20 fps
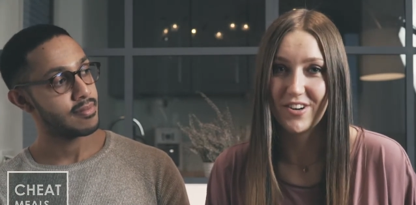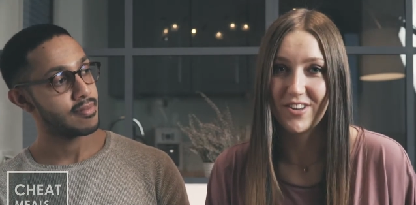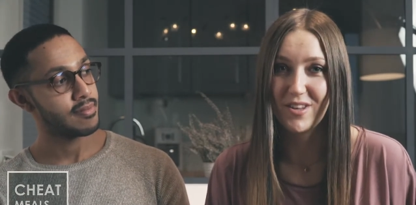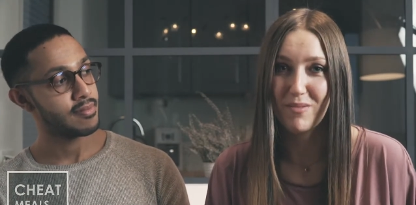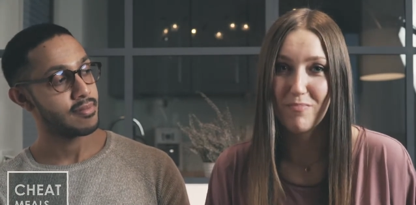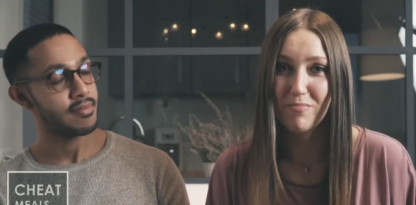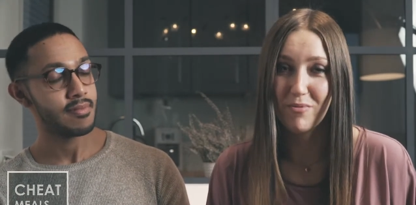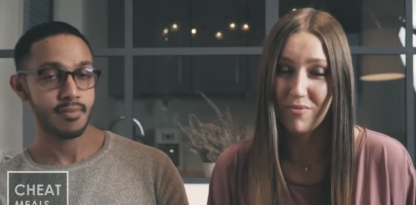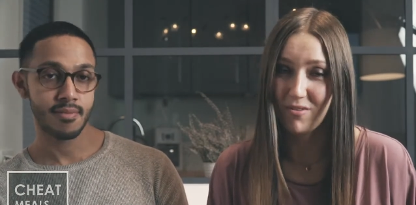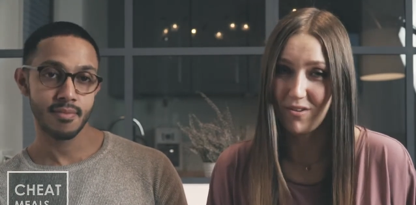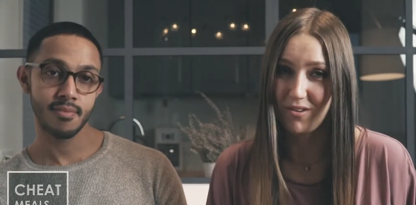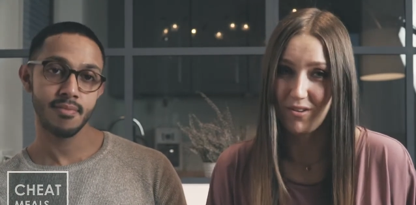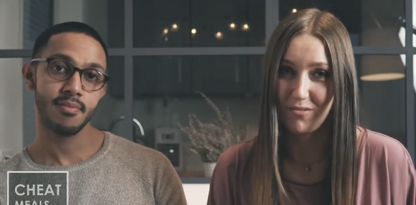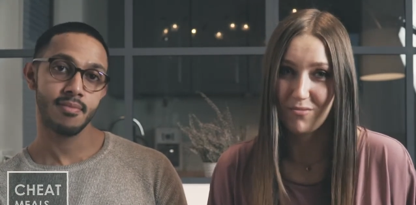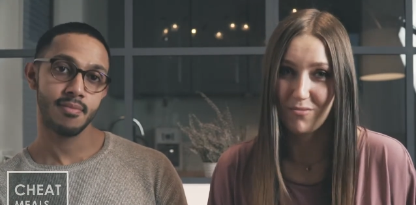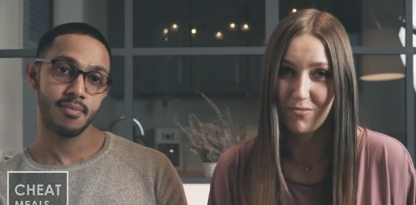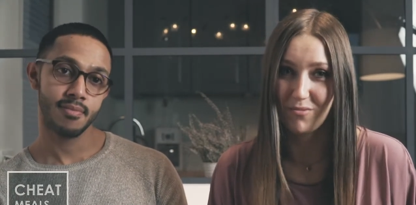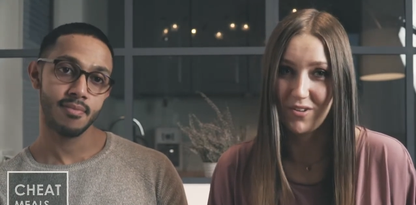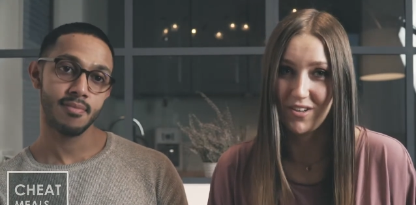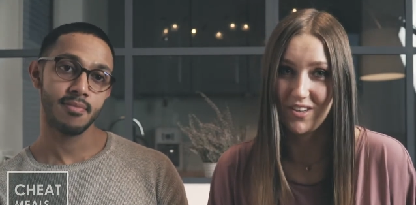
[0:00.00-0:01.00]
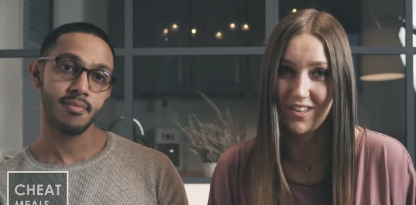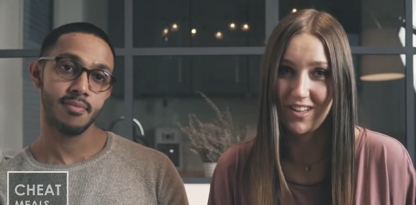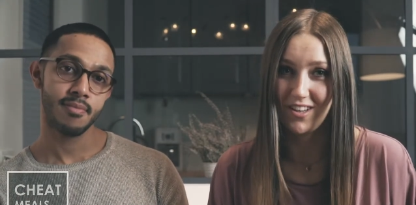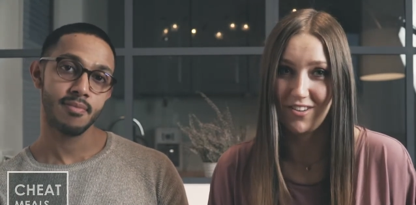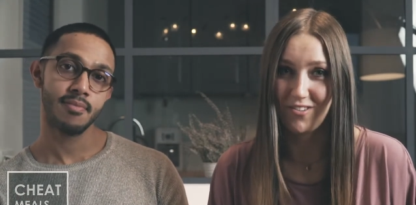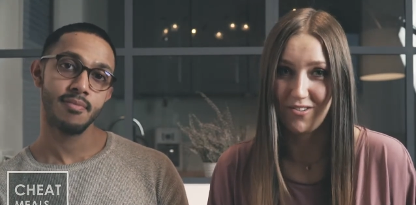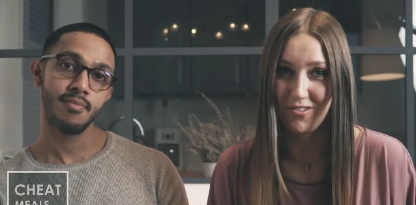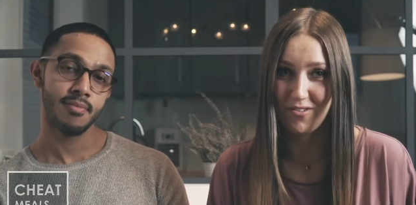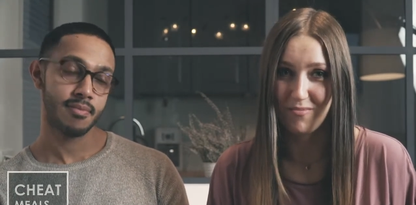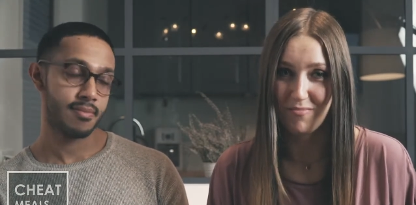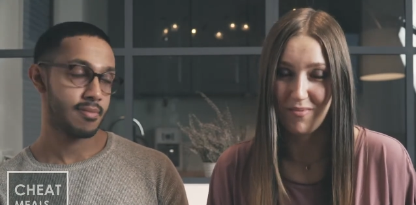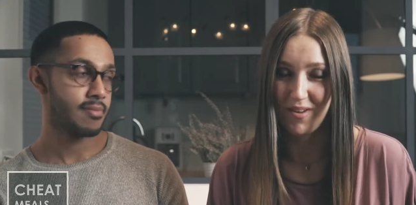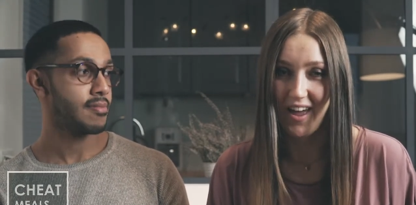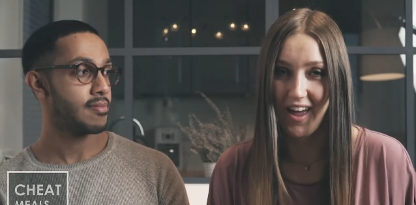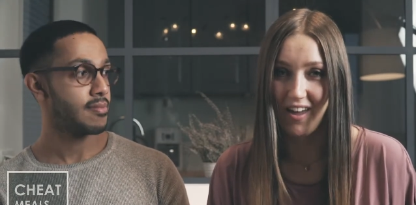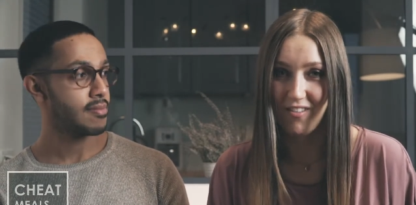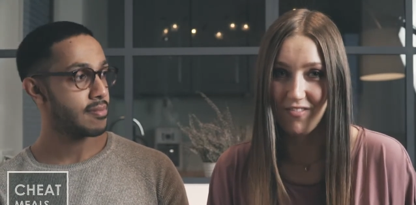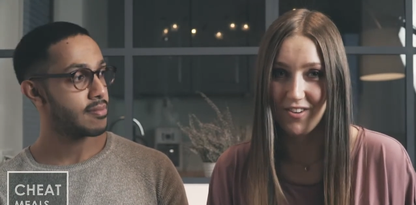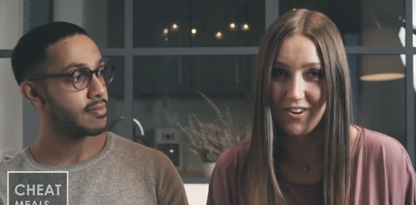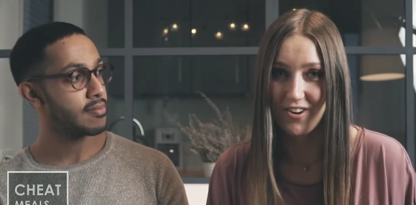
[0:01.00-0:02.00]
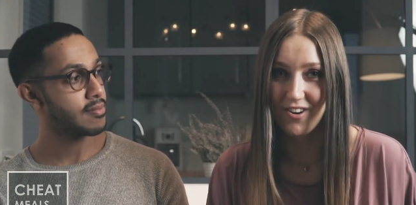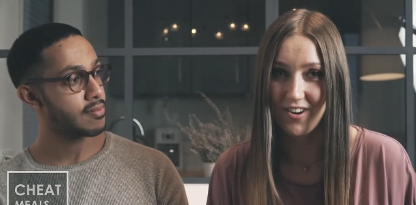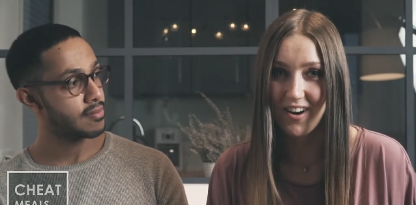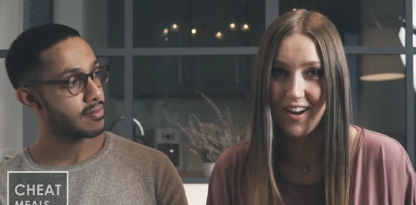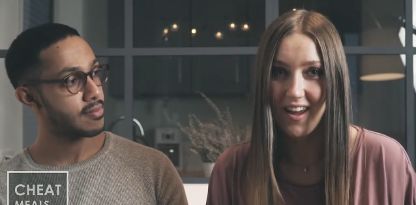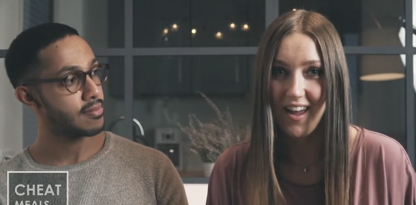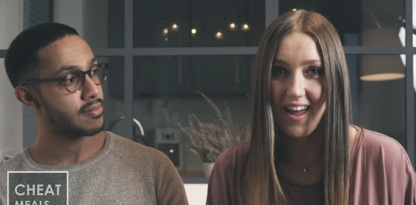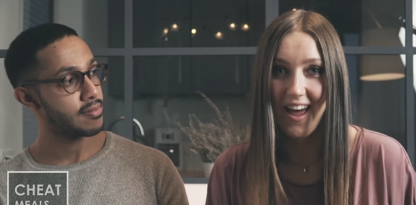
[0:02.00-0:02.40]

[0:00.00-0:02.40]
Speaker 1: deeply rooted in your behavior